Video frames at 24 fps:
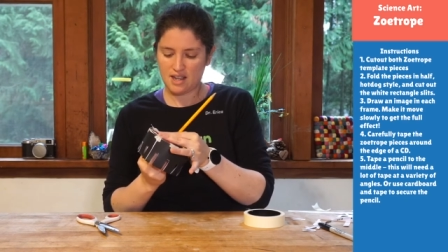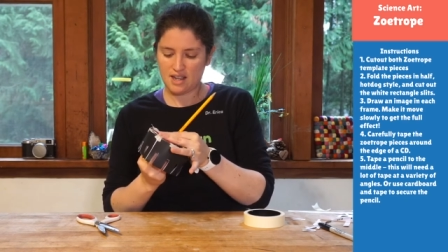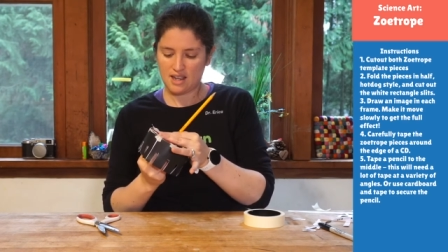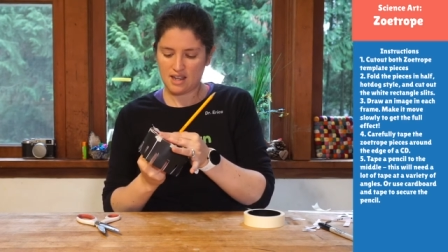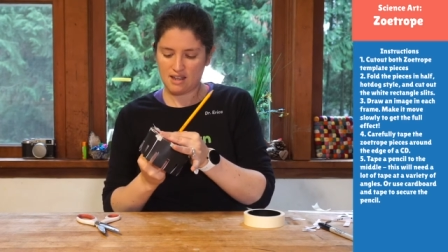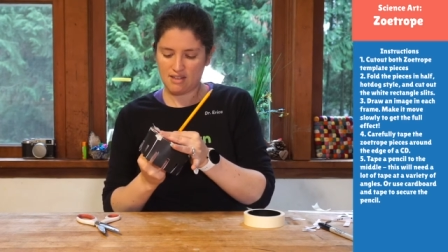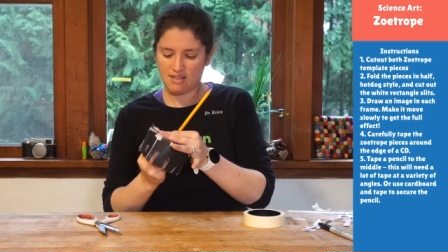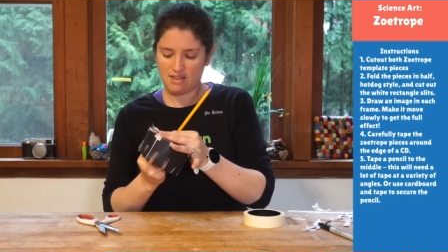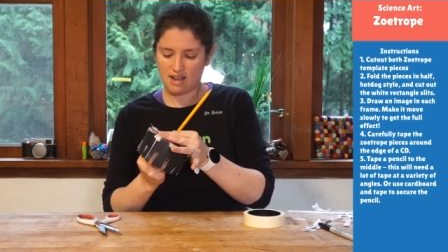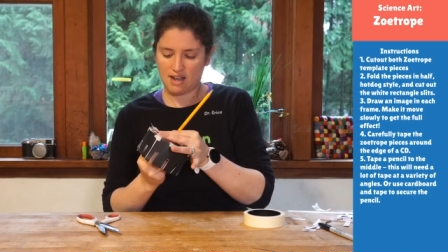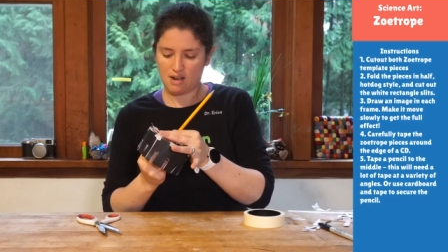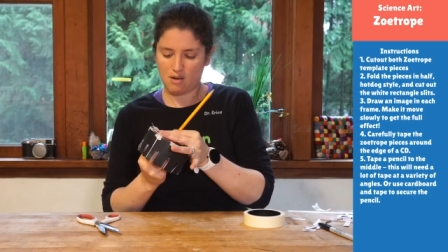
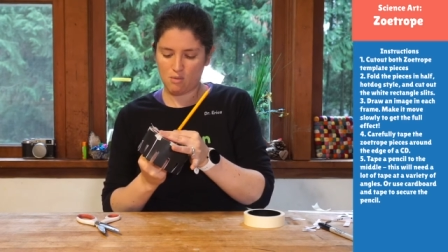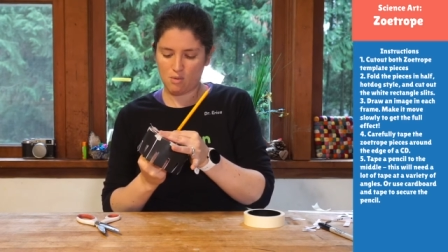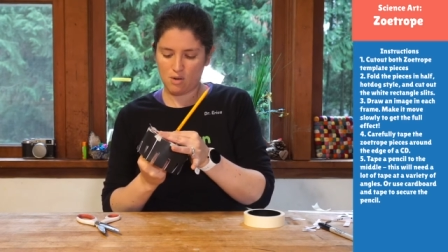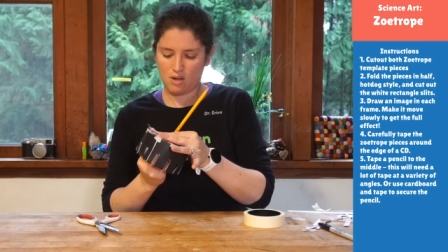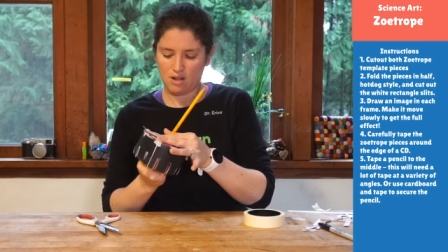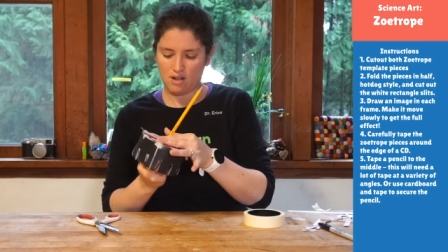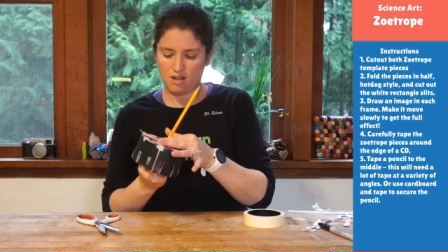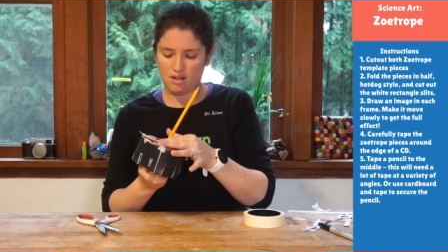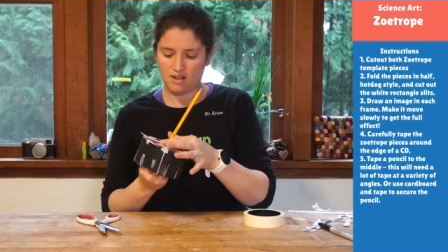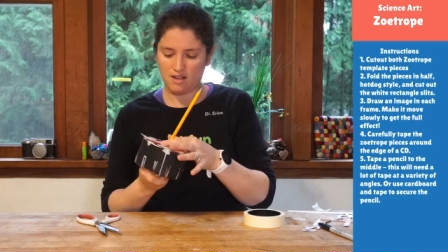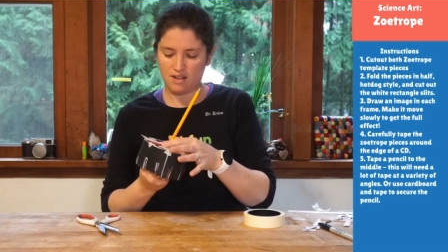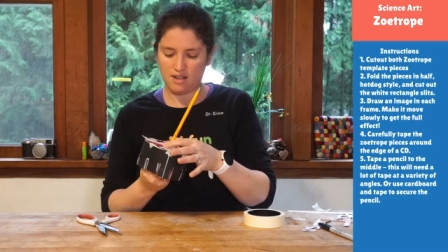And that
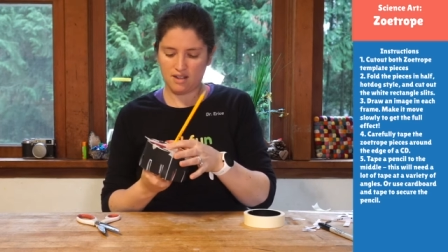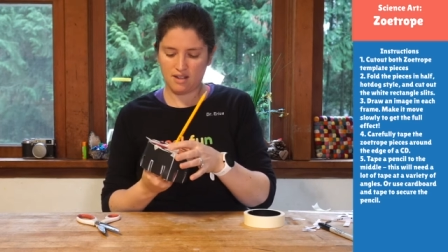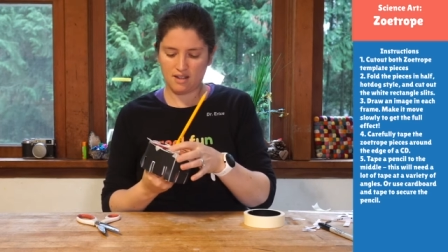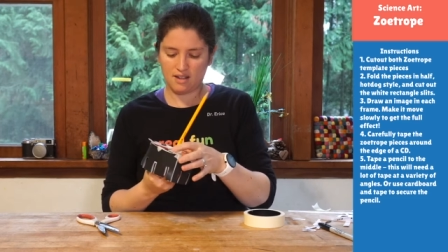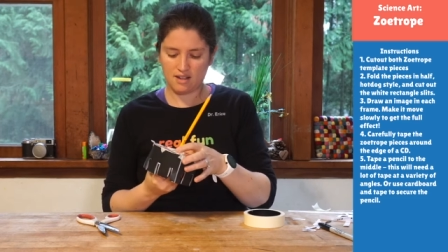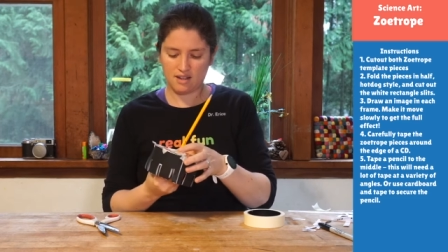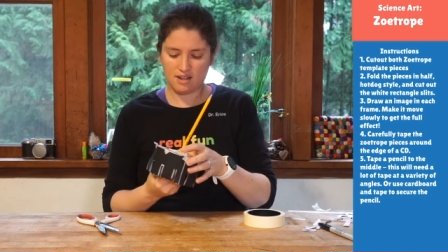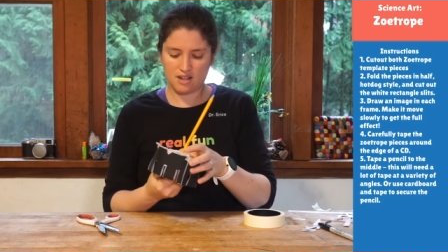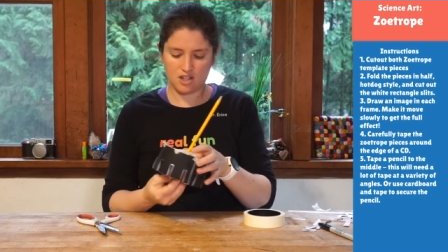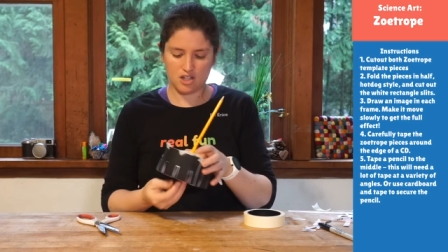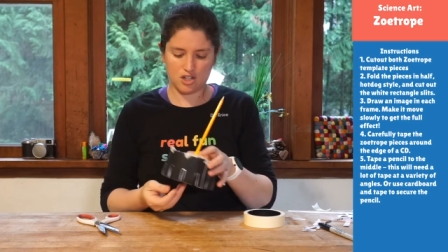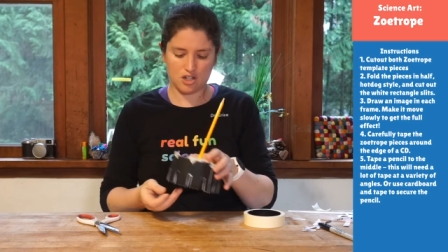will
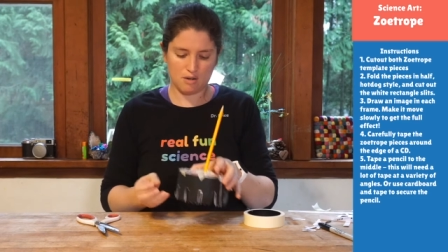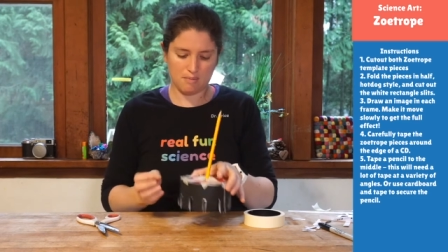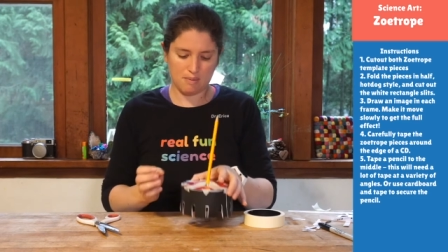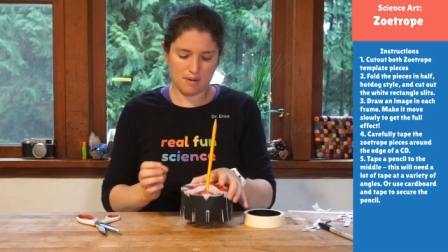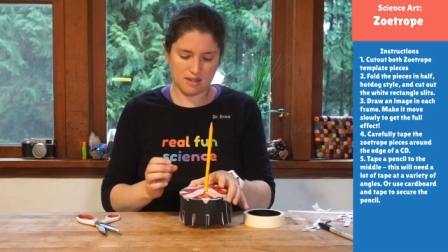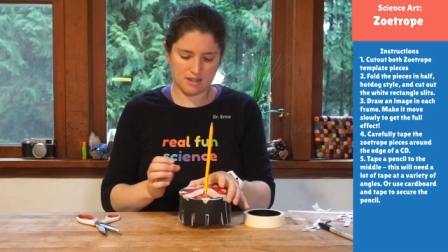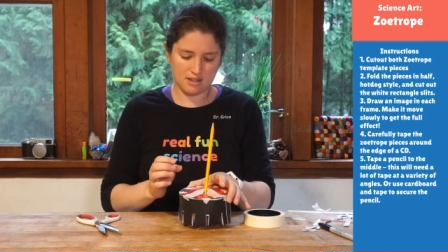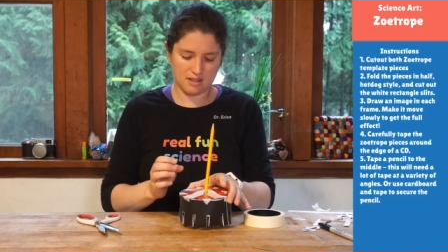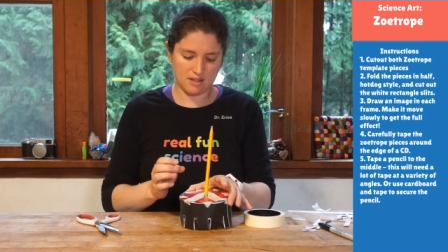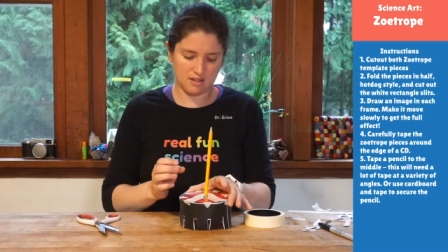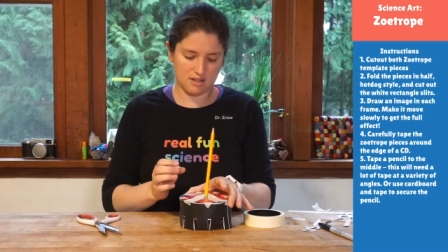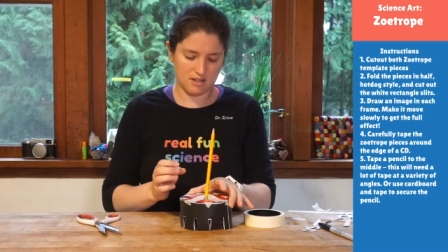get your pencil